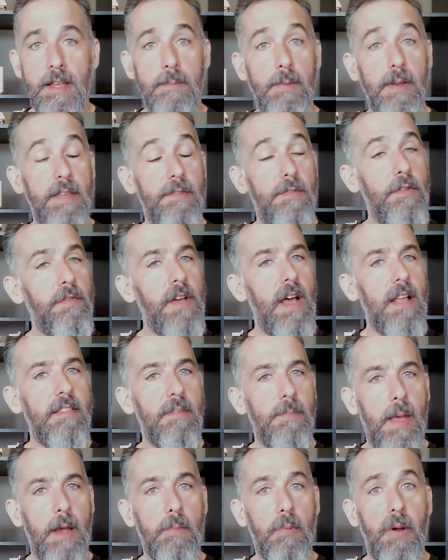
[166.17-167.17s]
But if you've got
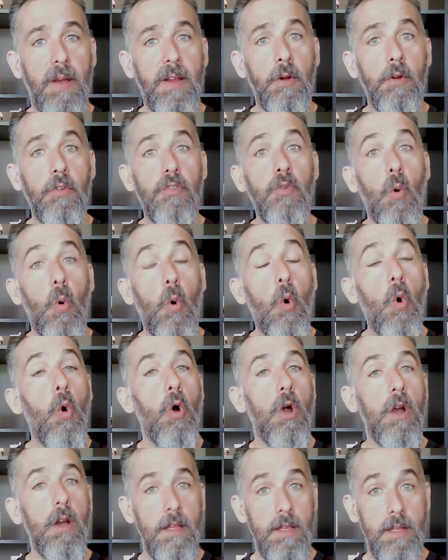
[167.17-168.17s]
spare breakers
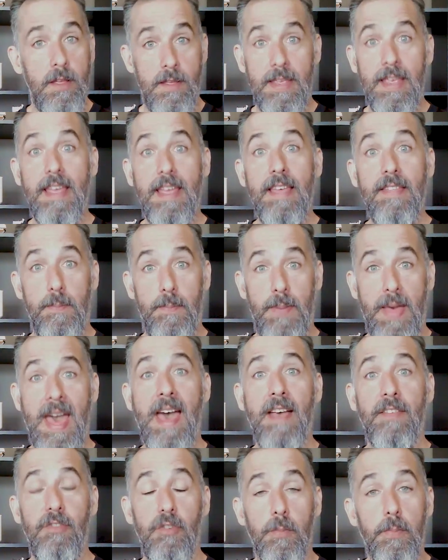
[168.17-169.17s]
or in the
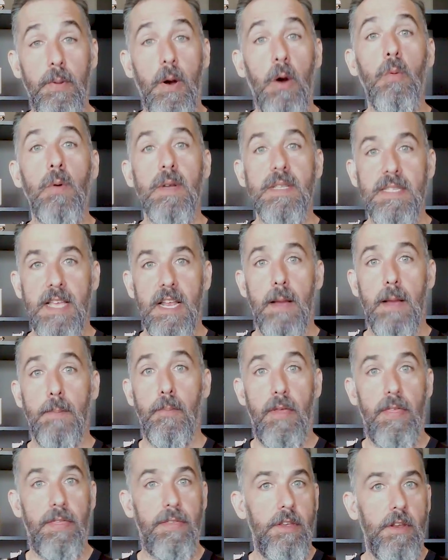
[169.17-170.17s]
past, your boat was set up
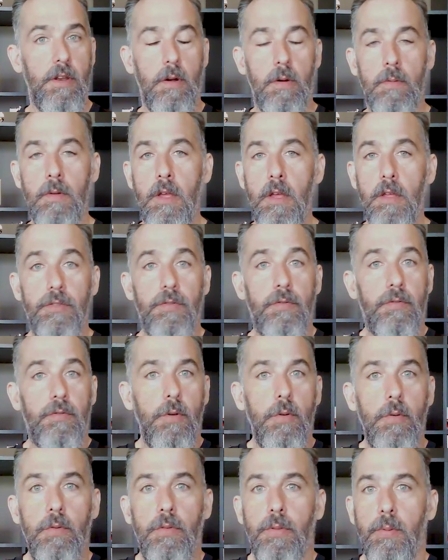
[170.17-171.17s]
with, you know,
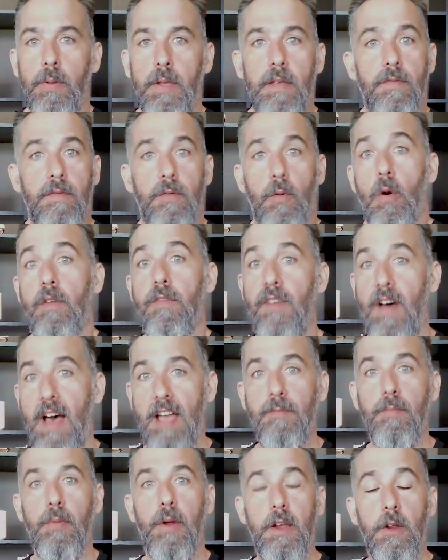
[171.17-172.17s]
two, three, four,
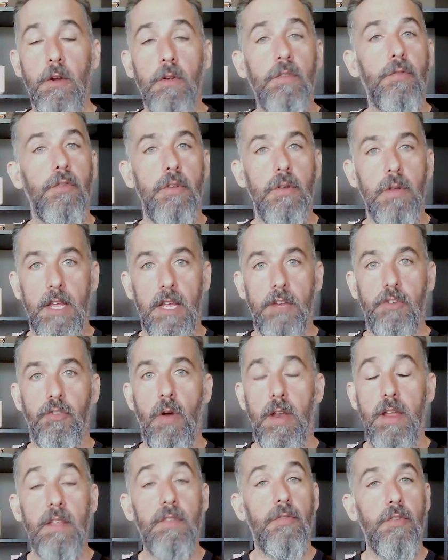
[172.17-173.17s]
five breakers for your
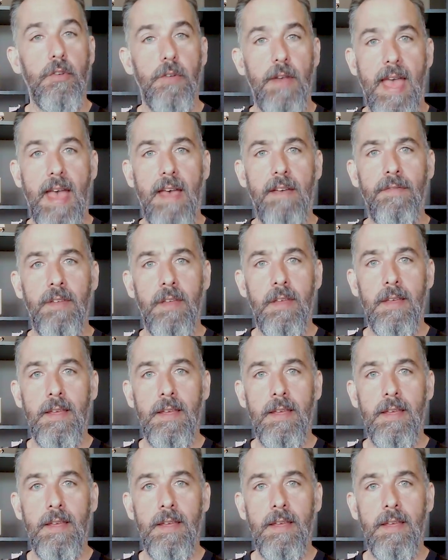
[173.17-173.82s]
electronics, for your nav,